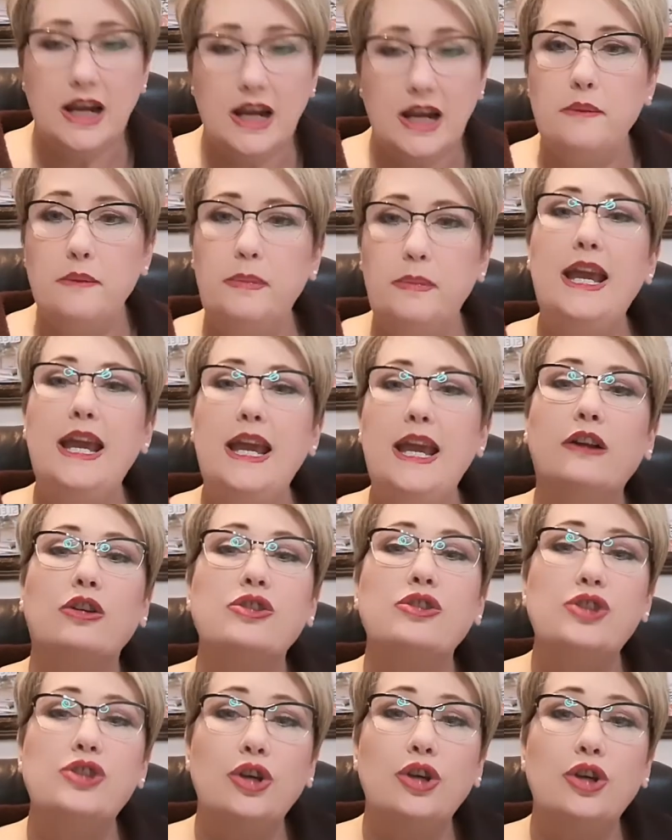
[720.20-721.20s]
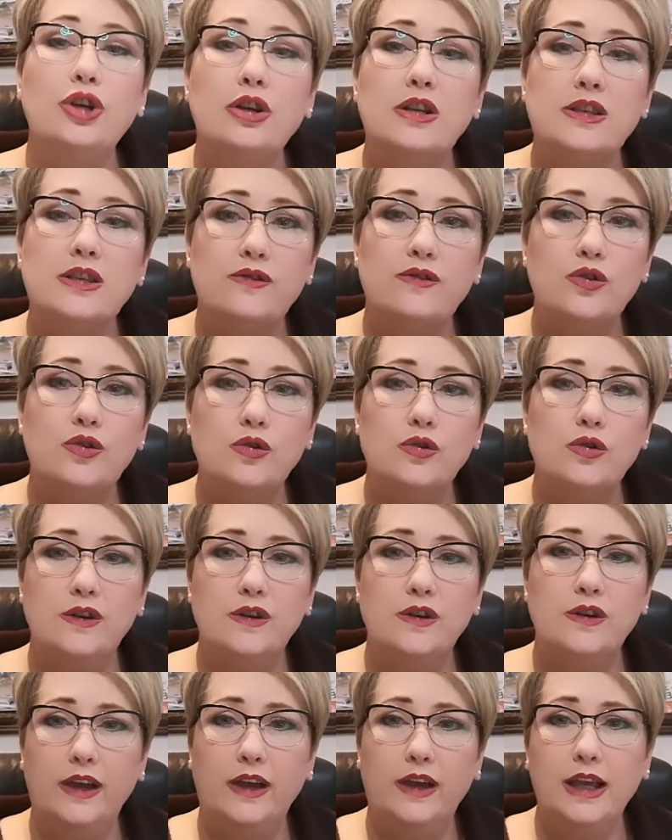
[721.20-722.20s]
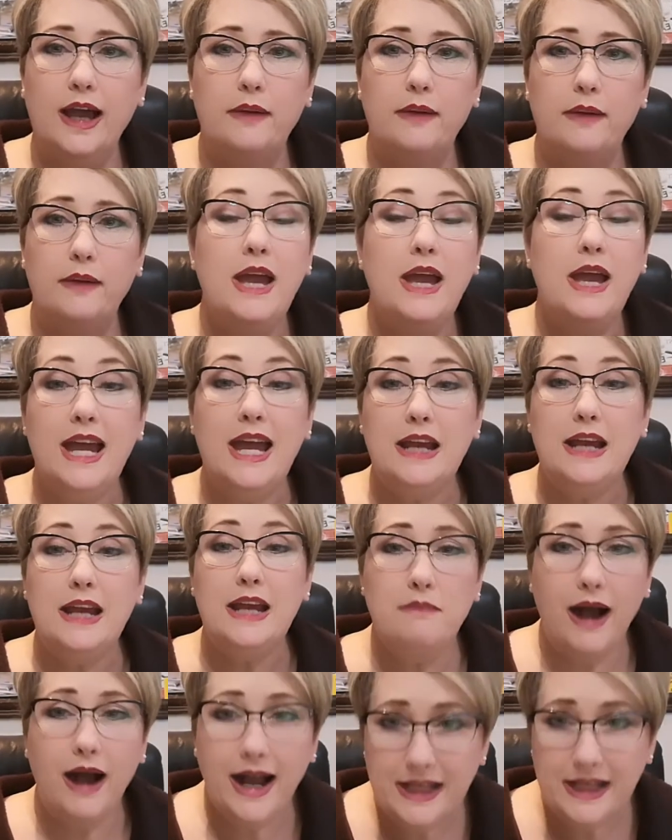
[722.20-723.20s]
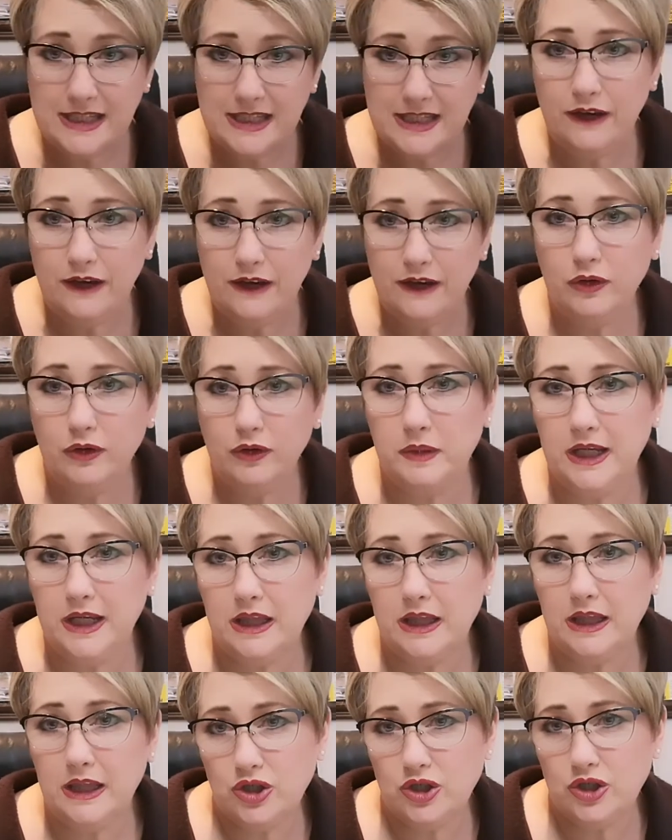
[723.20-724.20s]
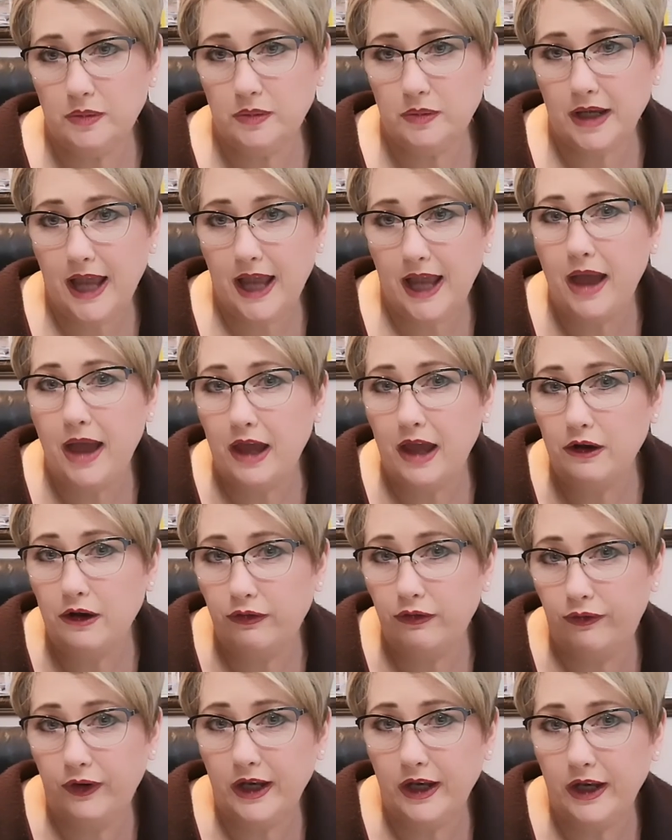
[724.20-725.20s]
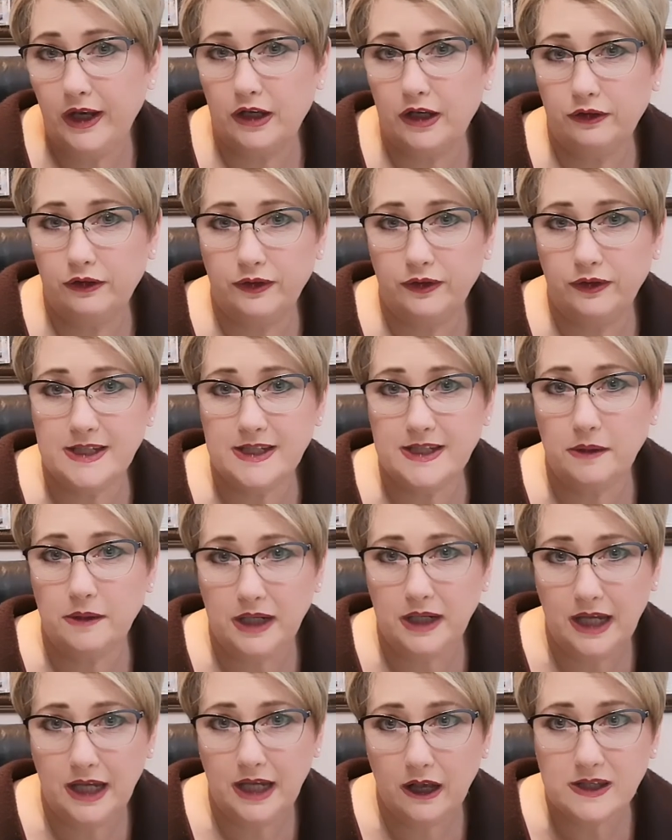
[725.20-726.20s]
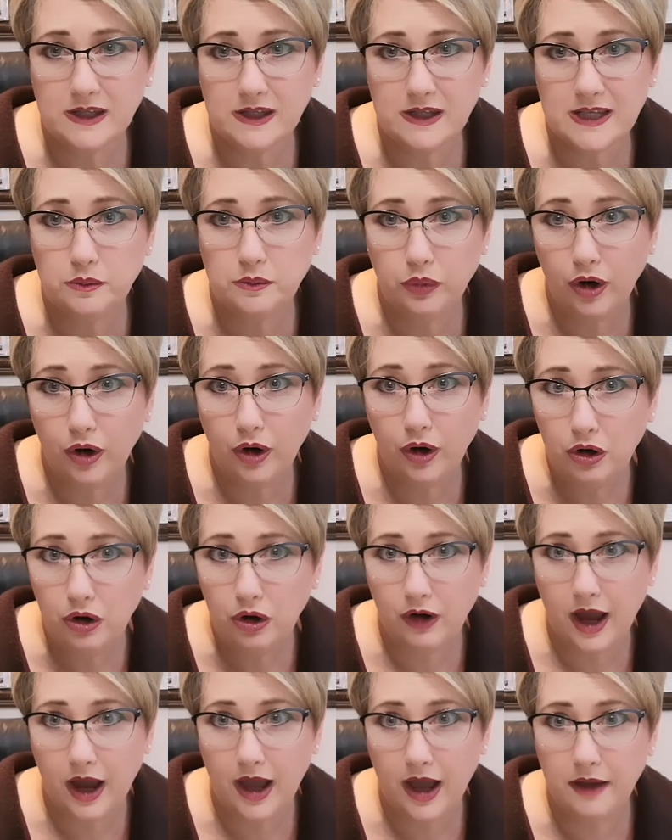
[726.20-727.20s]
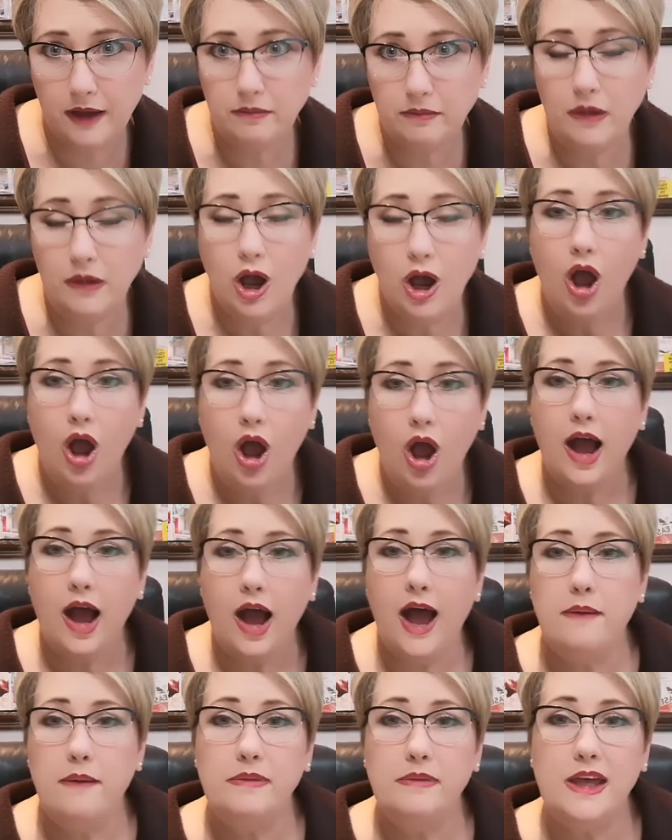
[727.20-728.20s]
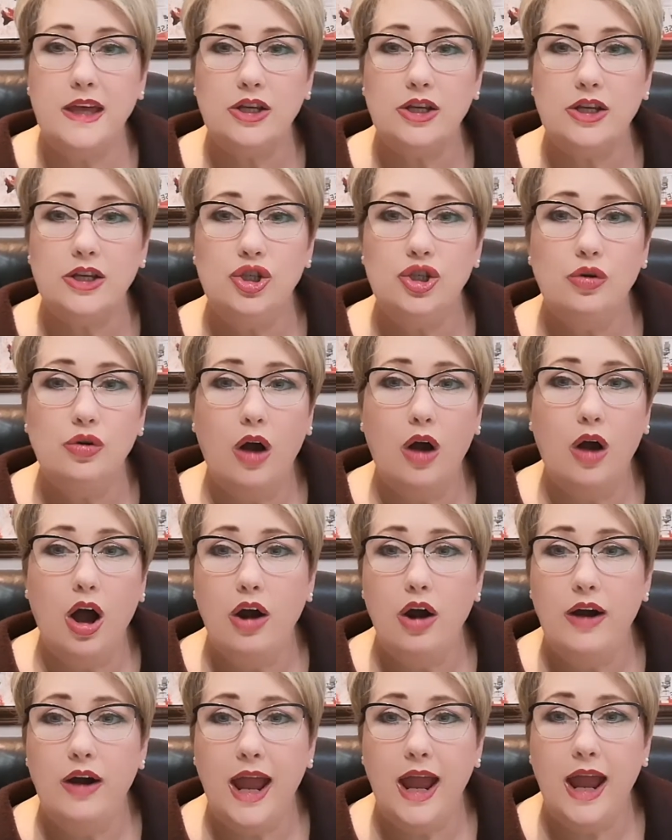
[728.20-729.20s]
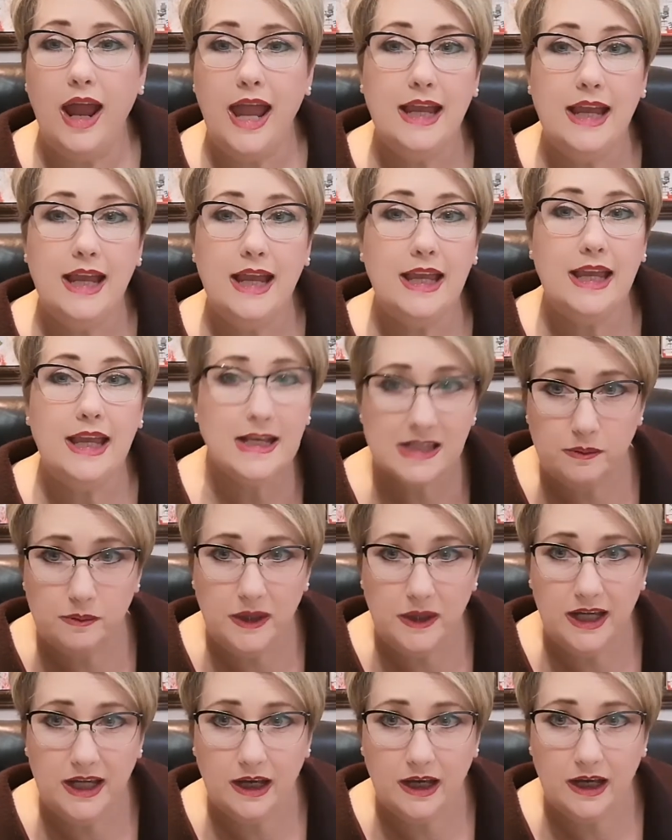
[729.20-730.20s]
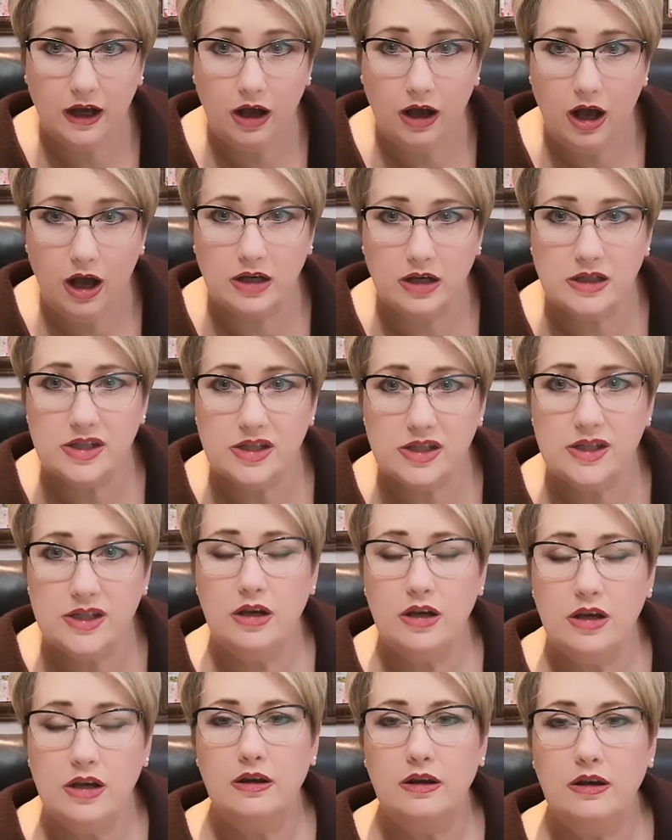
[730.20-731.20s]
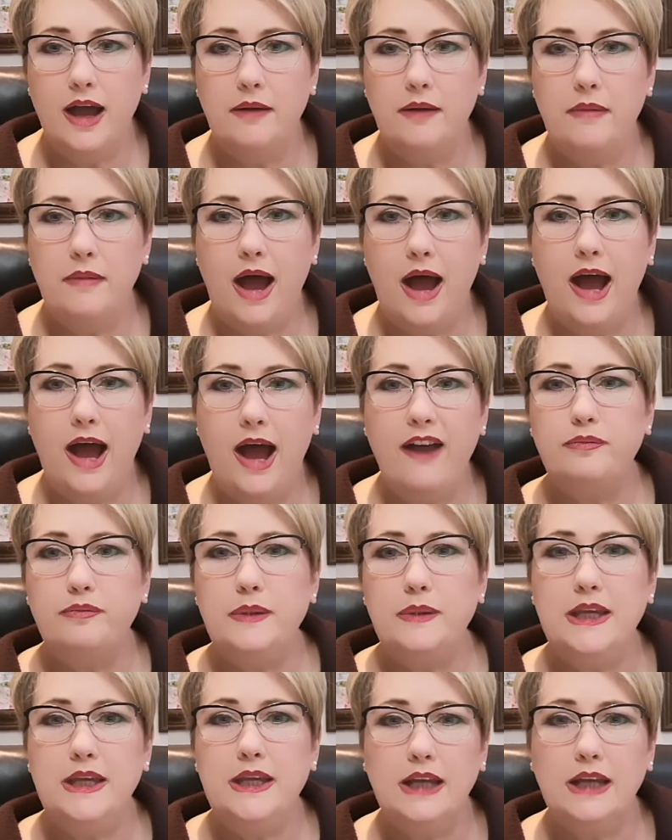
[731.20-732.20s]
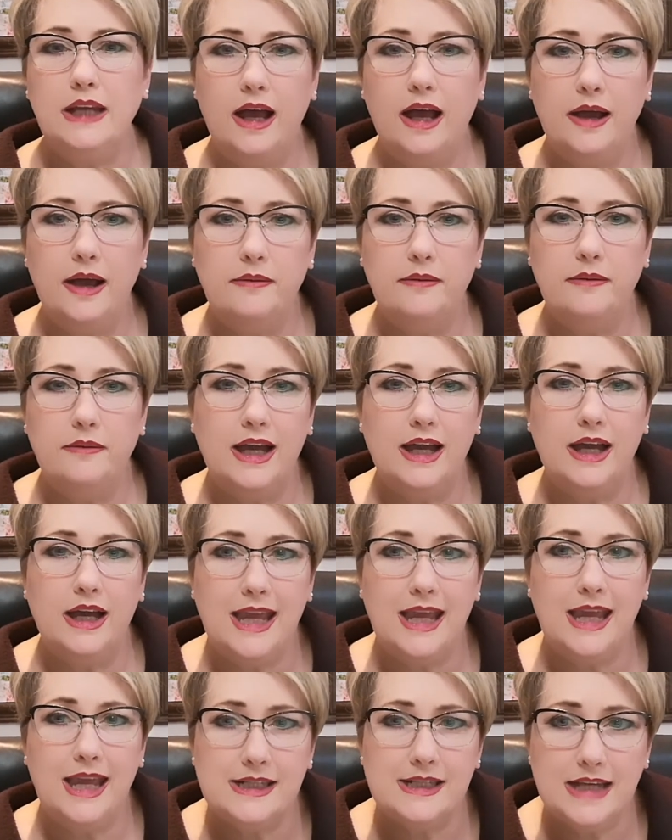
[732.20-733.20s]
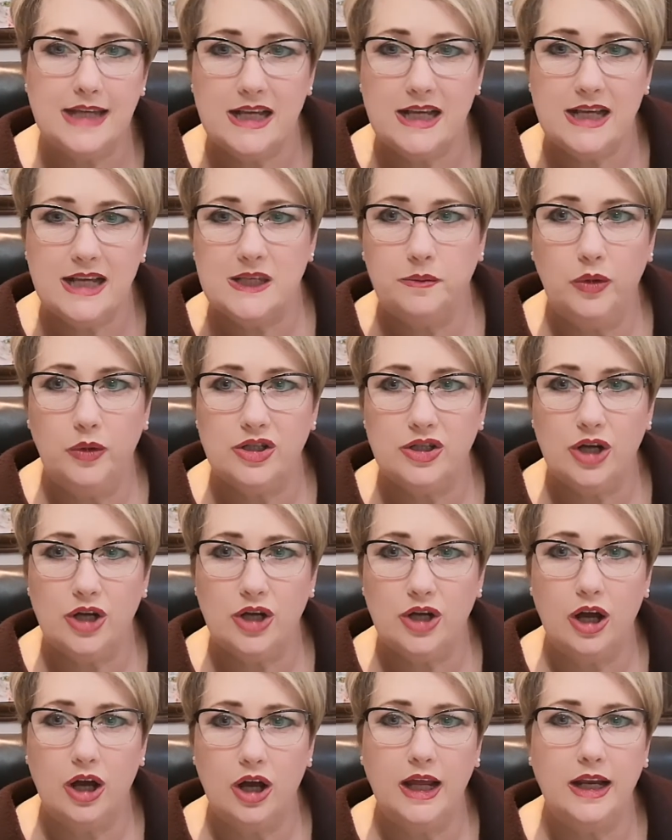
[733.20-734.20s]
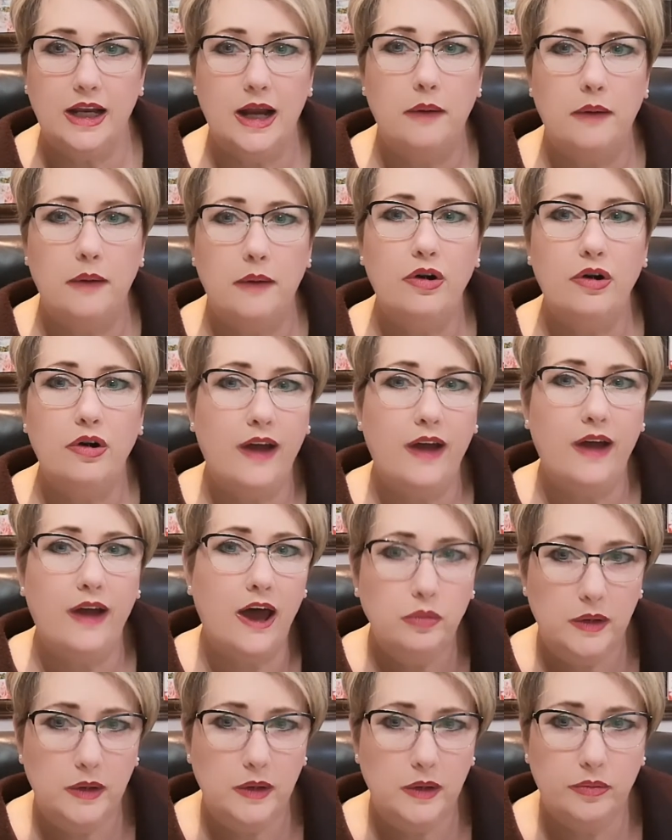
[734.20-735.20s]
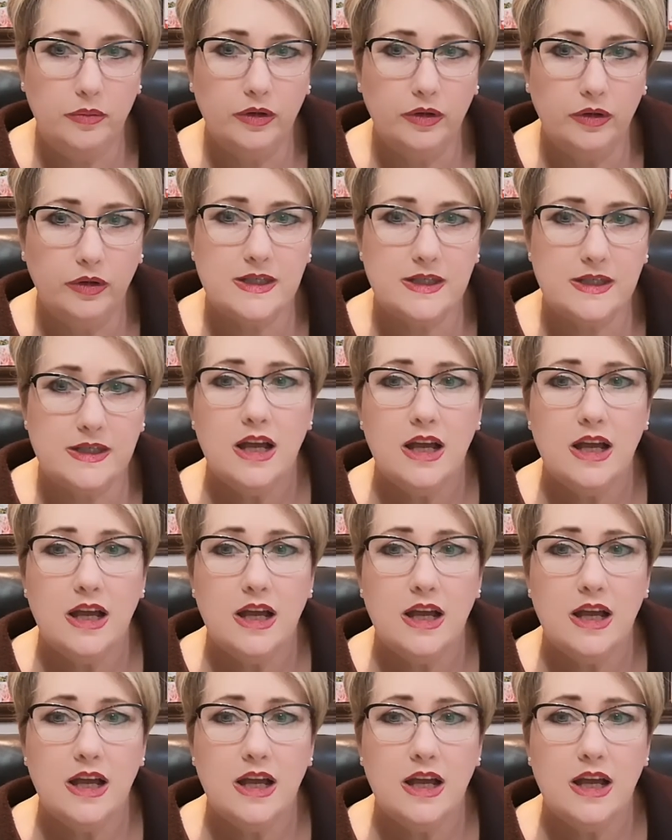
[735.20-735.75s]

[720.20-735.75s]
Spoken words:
be an alternative source of income. It might even be that you become an affiliate for somebody else's program that you are a guest speaker on. So I've been a guest expert on a number of other people's